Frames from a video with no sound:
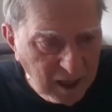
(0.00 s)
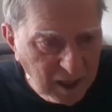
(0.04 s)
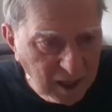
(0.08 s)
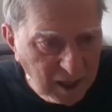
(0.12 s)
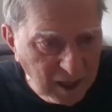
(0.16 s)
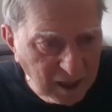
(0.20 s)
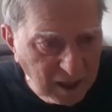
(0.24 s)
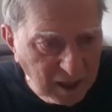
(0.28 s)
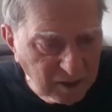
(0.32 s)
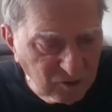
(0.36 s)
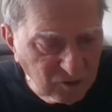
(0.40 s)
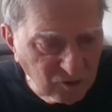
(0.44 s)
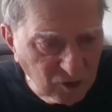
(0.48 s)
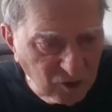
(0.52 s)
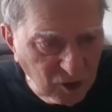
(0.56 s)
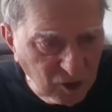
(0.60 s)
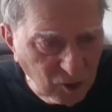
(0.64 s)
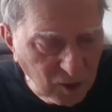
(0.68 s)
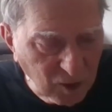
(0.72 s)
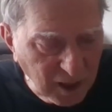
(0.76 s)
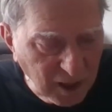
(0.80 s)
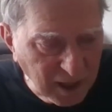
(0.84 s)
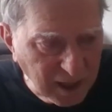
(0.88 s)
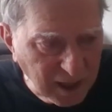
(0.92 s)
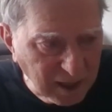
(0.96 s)
And
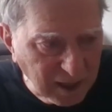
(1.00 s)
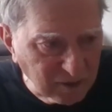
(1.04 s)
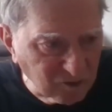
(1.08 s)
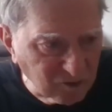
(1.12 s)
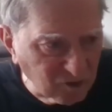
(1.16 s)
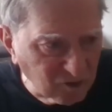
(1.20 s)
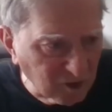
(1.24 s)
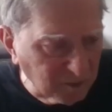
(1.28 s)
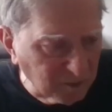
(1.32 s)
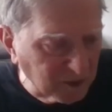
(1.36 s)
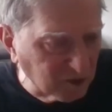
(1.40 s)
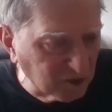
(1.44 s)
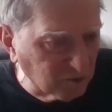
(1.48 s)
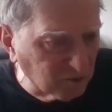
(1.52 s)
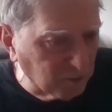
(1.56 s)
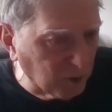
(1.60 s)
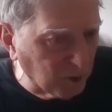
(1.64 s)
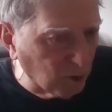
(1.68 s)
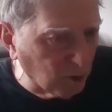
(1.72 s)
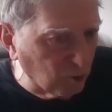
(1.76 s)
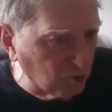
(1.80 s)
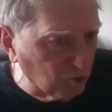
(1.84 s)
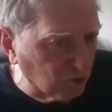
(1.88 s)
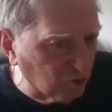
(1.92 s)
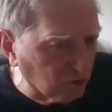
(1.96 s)
so I had some
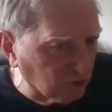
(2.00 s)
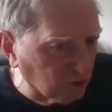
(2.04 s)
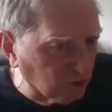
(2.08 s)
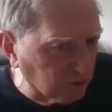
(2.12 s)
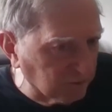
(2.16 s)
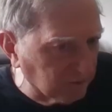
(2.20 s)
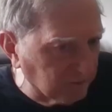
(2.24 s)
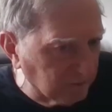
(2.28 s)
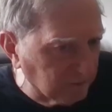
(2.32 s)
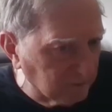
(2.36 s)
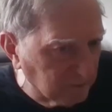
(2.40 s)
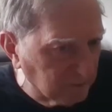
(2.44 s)
exposure